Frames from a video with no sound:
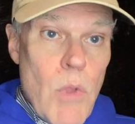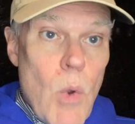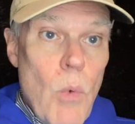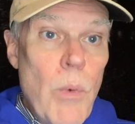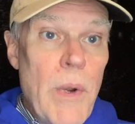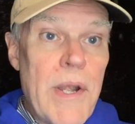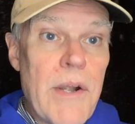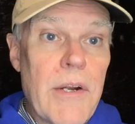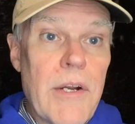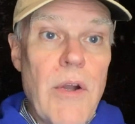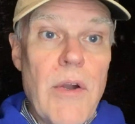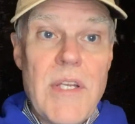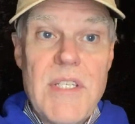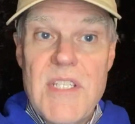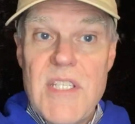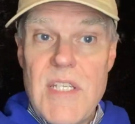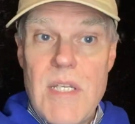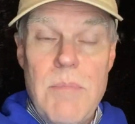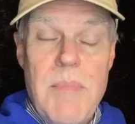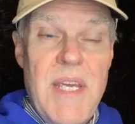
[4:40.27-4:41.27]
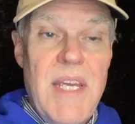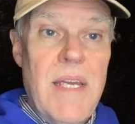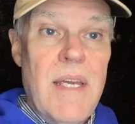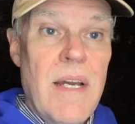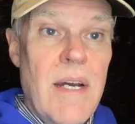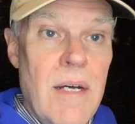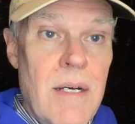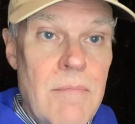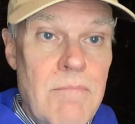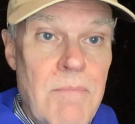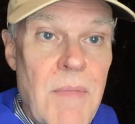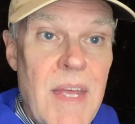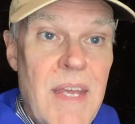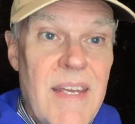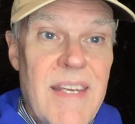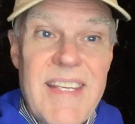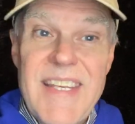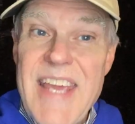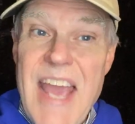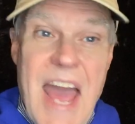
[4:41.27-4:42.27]
we are going to be um,
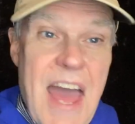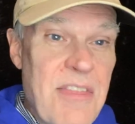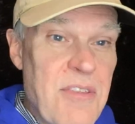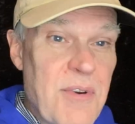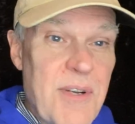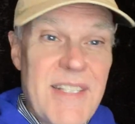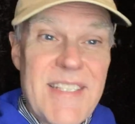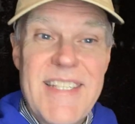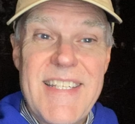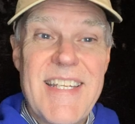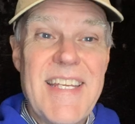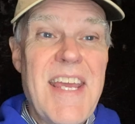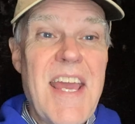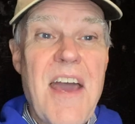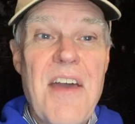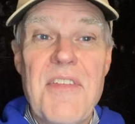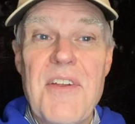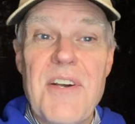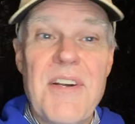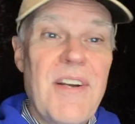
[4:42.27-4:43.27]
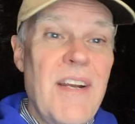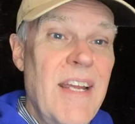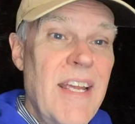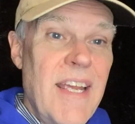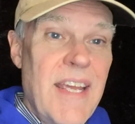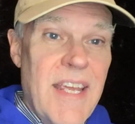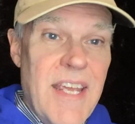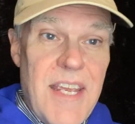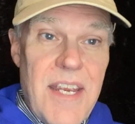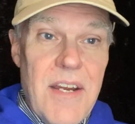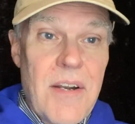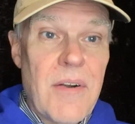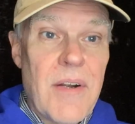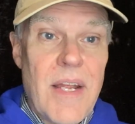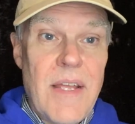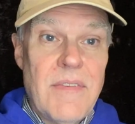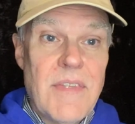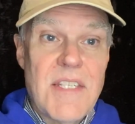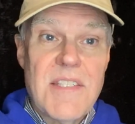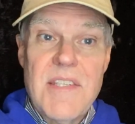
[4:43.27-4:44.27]
gathering together here
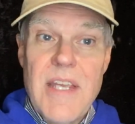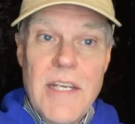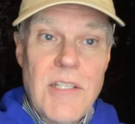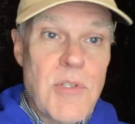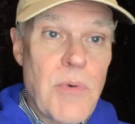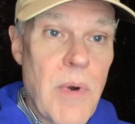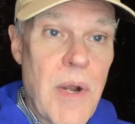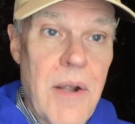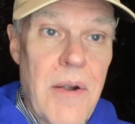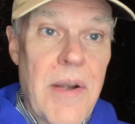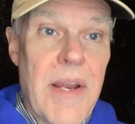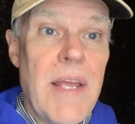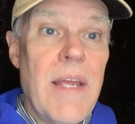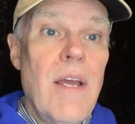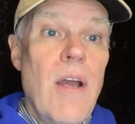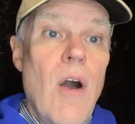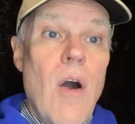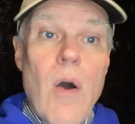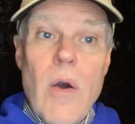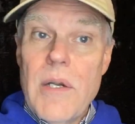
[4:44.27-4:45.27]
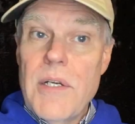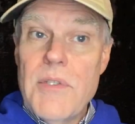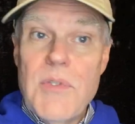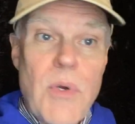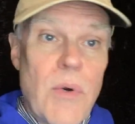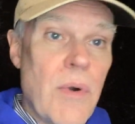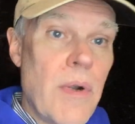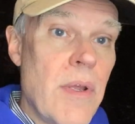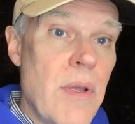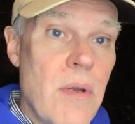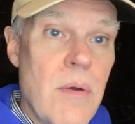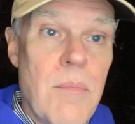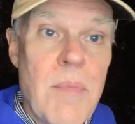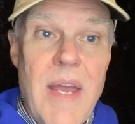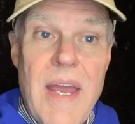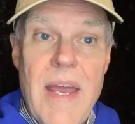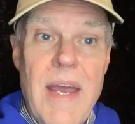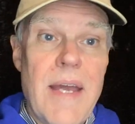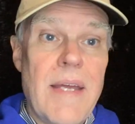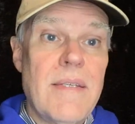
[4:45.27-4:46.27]
in the sanctuary
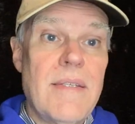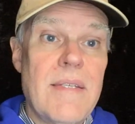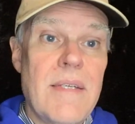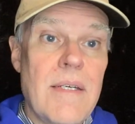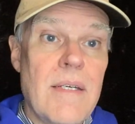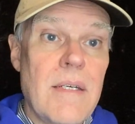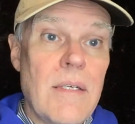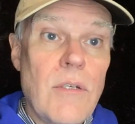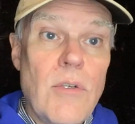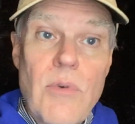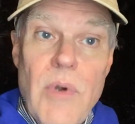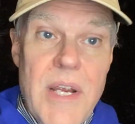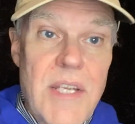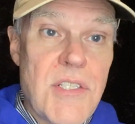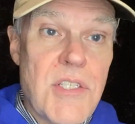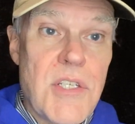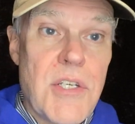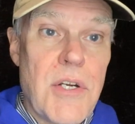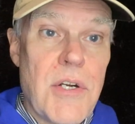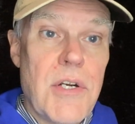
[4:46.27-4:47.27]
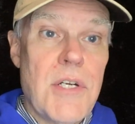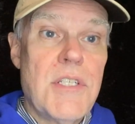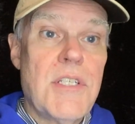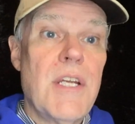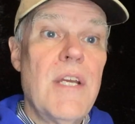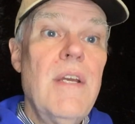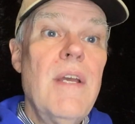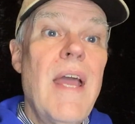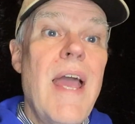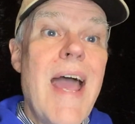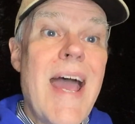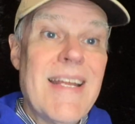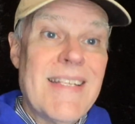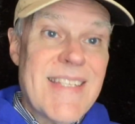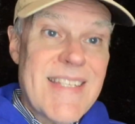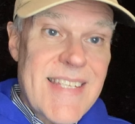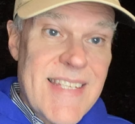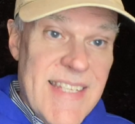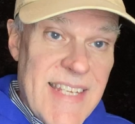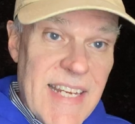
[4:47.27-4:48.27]
auditorium at uh, Grace Church at
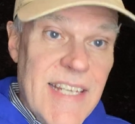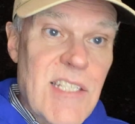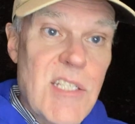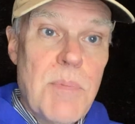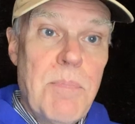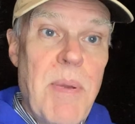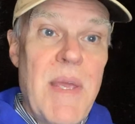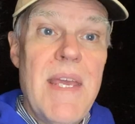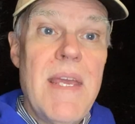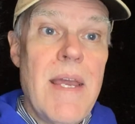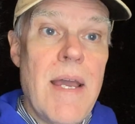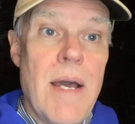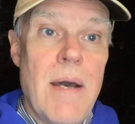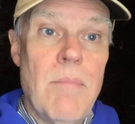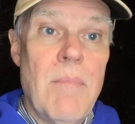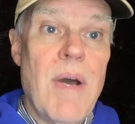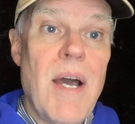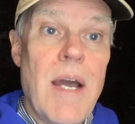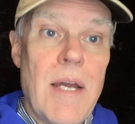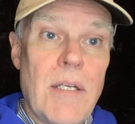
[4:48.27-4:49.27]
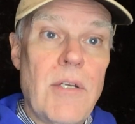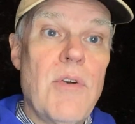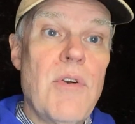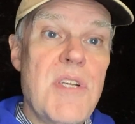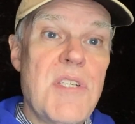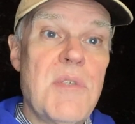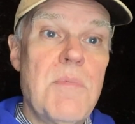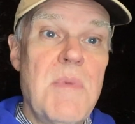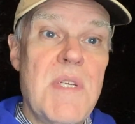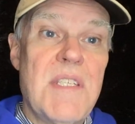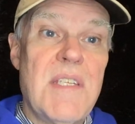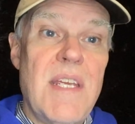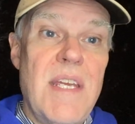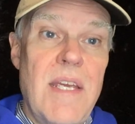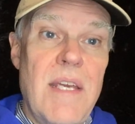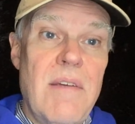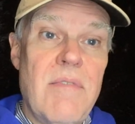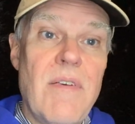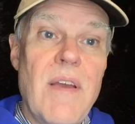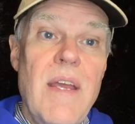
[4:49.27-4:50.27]
6 p.m. on Christmas
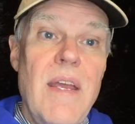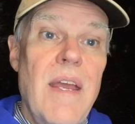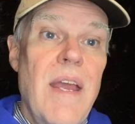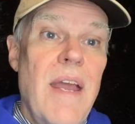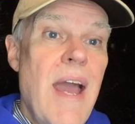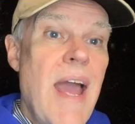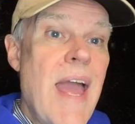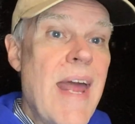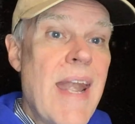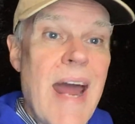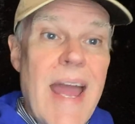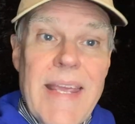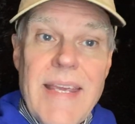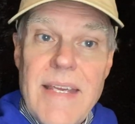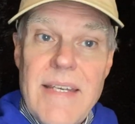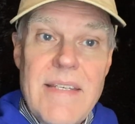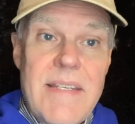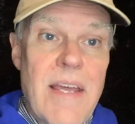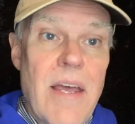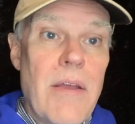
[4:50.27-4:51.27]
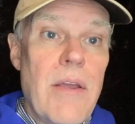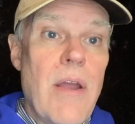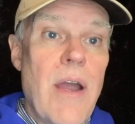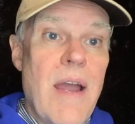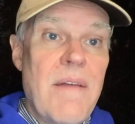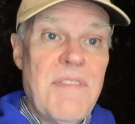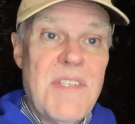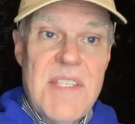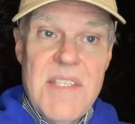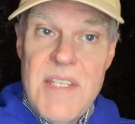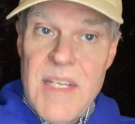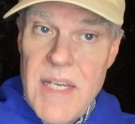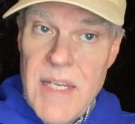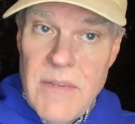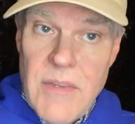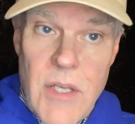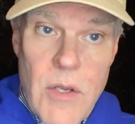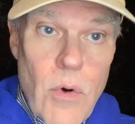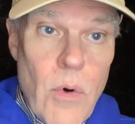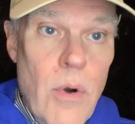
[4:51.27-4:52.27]
Eve. And I can tell you, I've
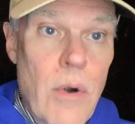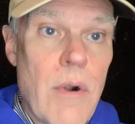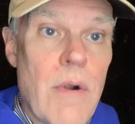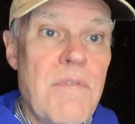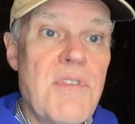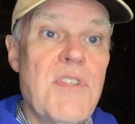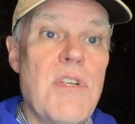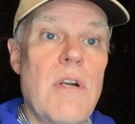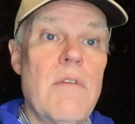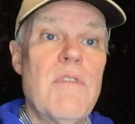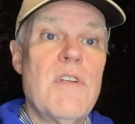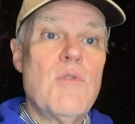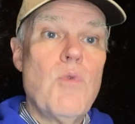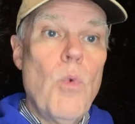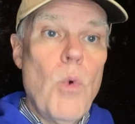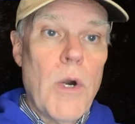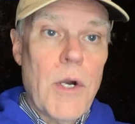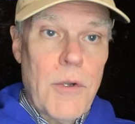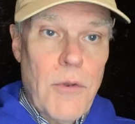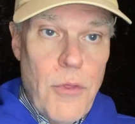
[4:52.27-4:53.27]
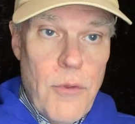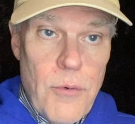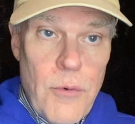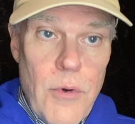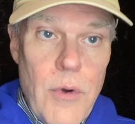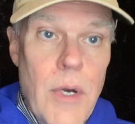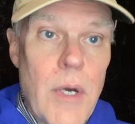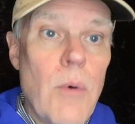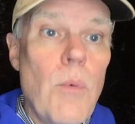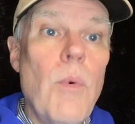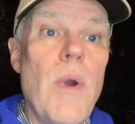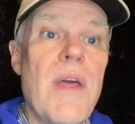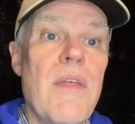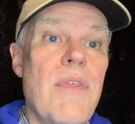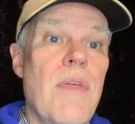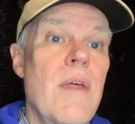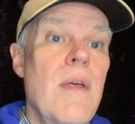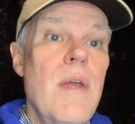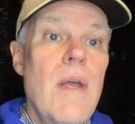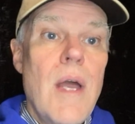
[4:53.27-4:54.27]
seen the order of service work through it
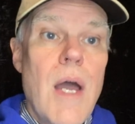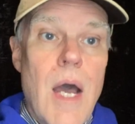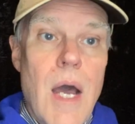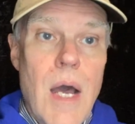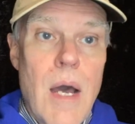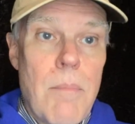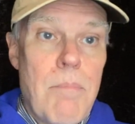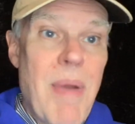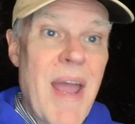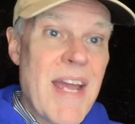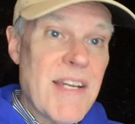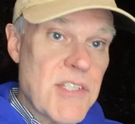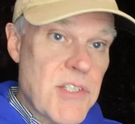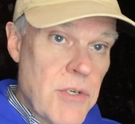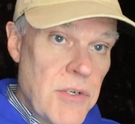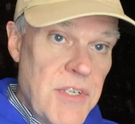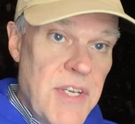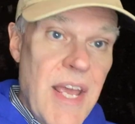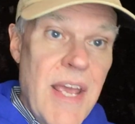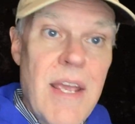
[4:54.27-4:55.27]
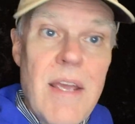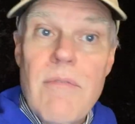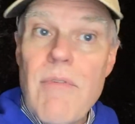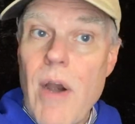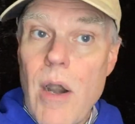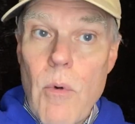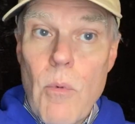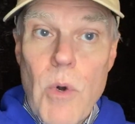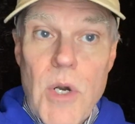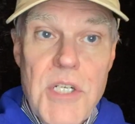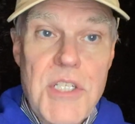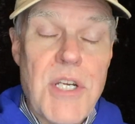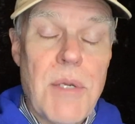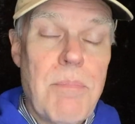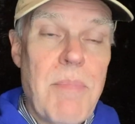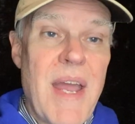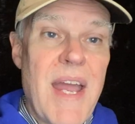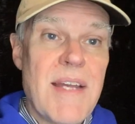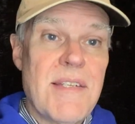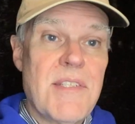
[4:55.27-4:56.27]
with uh, Pastor Dave, our
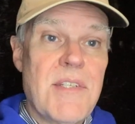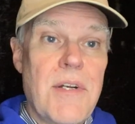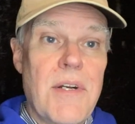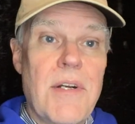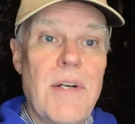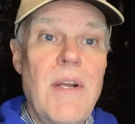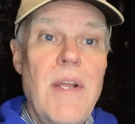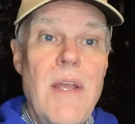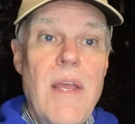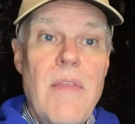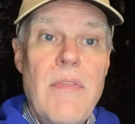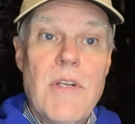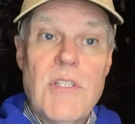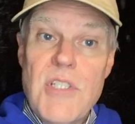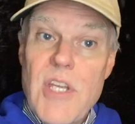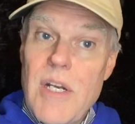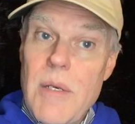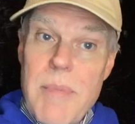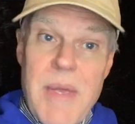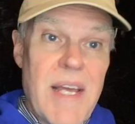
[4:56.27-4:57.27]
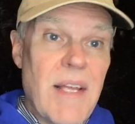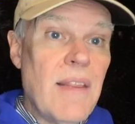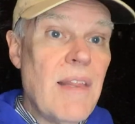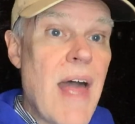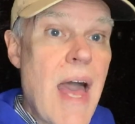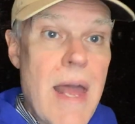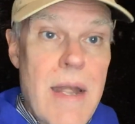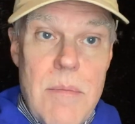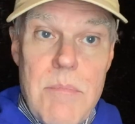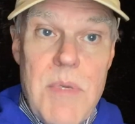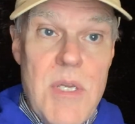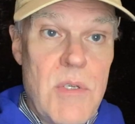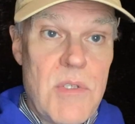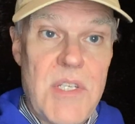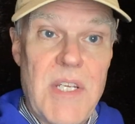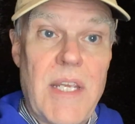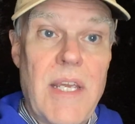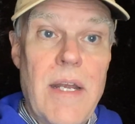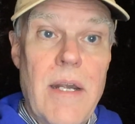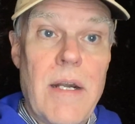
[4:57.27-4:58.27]
worship pastor. There's going to be a lot of
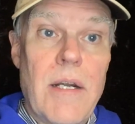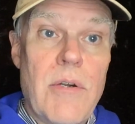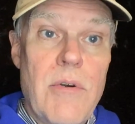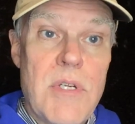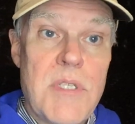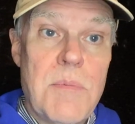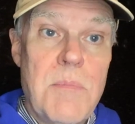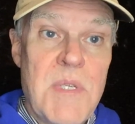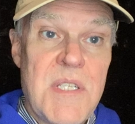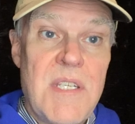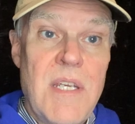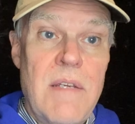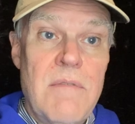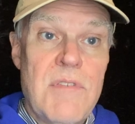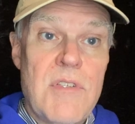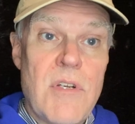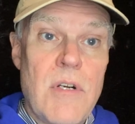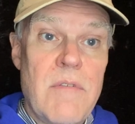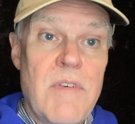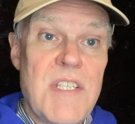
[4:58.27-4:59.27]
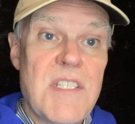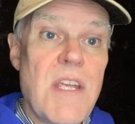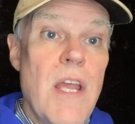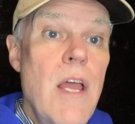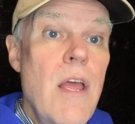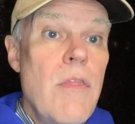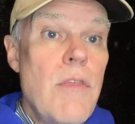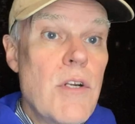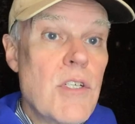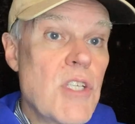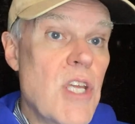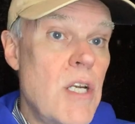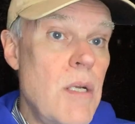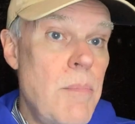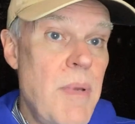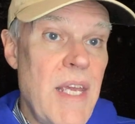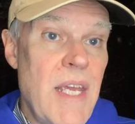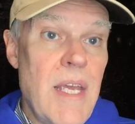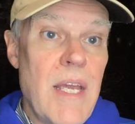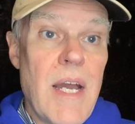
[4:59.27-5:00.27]
music in our Christmas Eve service. There's going to
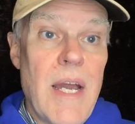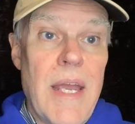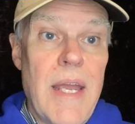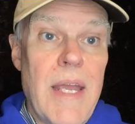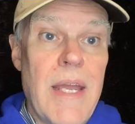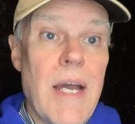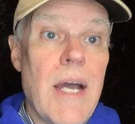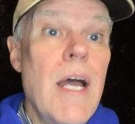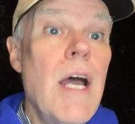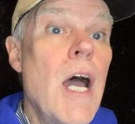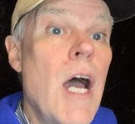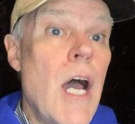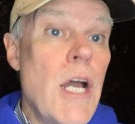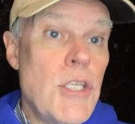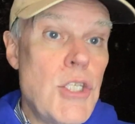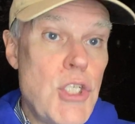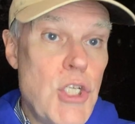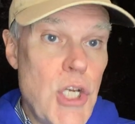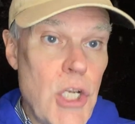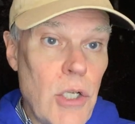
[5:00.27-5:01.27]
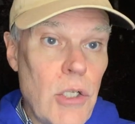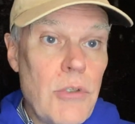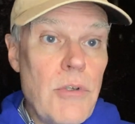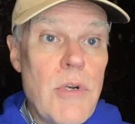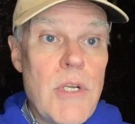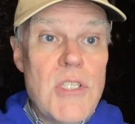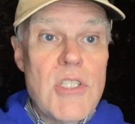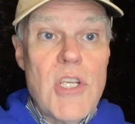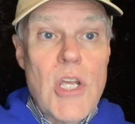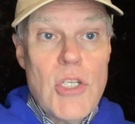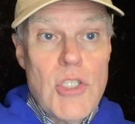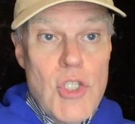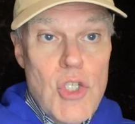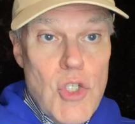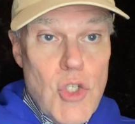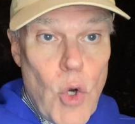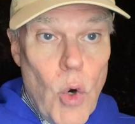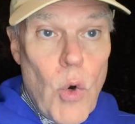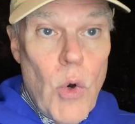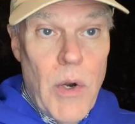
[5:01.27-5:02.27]
be a, a, uh, a children's
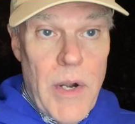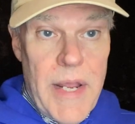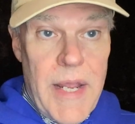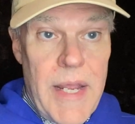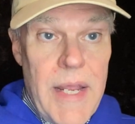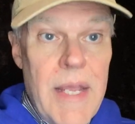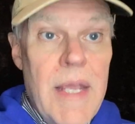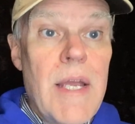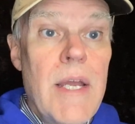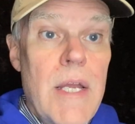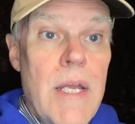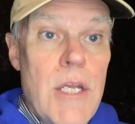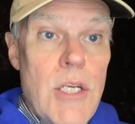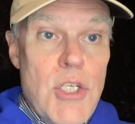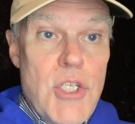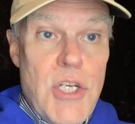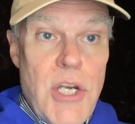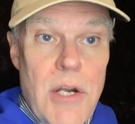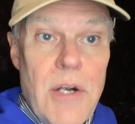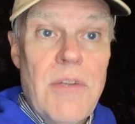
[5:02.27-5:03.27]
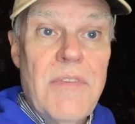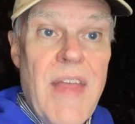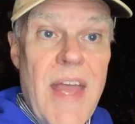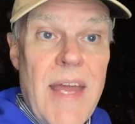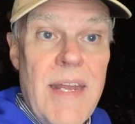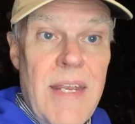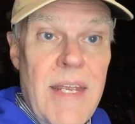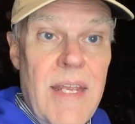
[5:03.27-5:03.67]
story shared that